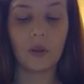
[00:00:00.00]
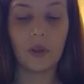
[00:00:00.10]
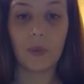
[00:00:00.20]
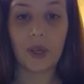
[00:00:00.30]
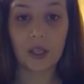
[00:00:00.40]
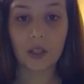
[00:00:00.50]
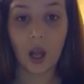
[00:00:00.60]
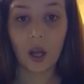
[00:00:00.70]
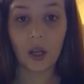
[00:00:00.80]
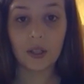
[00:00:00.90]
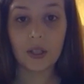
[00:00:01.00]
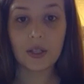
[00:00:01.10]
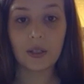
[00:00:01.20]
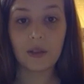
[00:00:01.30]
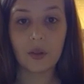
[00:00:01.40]
The biggest
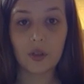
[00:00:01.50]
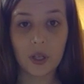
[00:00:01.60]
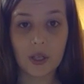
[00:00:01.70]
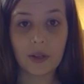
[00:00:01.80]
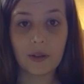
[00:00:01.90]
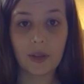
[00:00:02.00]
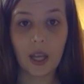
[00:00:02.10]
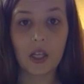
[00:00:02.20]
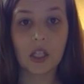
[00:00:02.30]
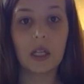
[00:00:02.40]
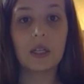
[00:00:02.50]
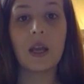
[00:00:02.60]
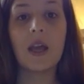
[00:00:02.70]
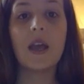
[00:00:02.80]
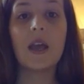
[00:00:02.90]
cause of ocean acidification
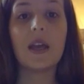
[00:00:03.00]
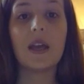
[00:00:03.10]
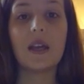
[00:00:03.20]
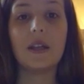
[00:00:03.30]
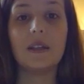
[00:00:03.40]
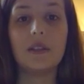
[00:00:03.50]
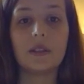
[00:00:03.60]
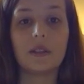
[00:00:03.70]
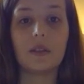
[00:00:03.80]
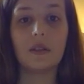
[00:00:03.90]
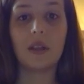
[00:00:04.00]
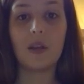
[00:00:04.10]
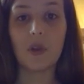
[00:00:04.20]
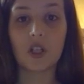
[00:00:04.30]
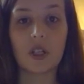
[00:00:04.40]
is the
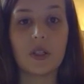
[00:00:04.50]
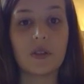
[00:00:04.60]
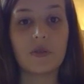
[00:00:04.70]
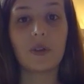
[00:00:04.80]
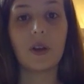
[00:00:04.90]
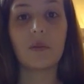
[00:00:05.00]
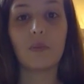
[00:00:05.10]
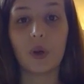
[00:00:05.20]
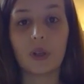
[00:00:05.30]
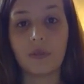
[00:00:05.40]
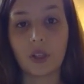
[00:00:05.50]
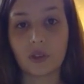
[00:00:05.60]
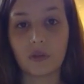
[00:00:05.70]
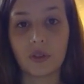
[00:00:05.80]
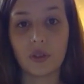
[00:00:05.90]
emissions from burning
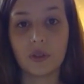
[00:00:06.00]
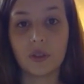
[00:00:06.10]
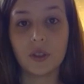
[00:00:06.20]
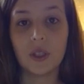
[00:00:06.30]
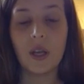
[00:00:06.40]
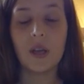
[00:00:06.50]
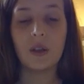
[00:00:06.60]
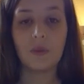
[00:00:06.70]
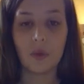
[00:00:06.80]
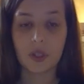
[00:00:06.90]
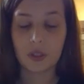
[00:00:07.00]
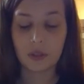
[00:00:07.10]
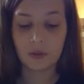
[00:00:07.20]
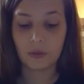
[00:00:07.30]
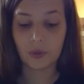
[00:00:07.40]
fossil fuels, which
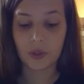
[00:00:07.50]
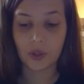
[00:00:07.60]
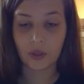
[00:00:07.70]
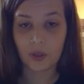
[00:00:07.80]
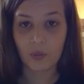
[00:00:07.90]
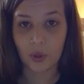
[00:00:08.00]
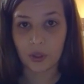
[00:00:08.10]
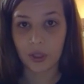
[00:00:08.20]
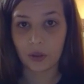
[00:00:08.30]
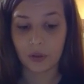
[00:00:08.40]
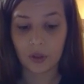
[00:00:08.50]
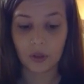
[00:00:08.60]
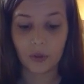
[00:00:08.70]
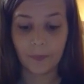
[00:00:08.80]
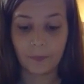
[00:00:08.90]
results in more
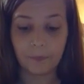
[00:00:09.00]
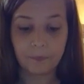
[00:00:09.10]
CO2.